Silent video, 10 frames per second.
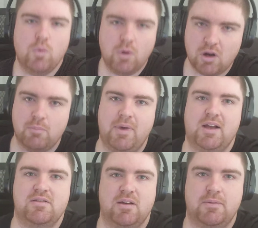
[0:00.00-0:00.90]
Welcome
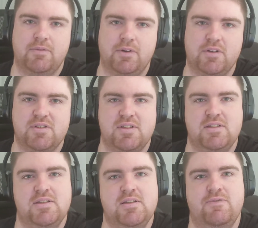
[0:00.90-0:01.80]
back, Cyberverse.
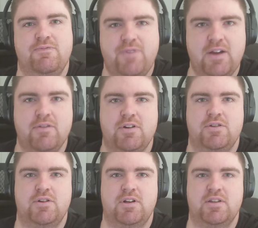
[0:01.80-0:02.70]
This is
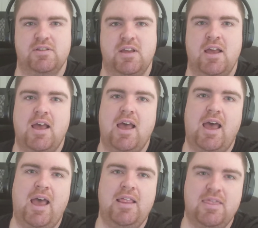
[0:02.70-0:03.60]
Favorite Tortoise,
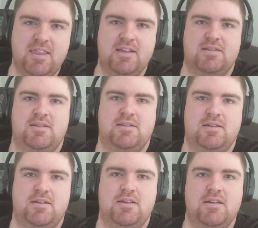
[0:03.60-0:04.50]
and
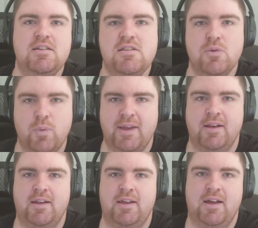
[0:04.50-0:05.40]
this is the
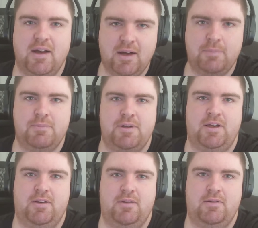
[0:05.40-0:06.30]
weekly
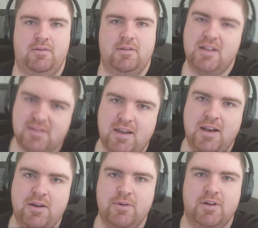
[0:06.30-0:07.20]
update. Let's
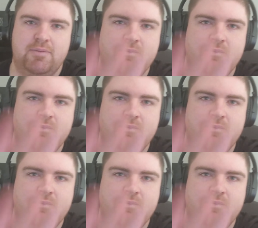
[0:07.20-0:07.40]
get into it.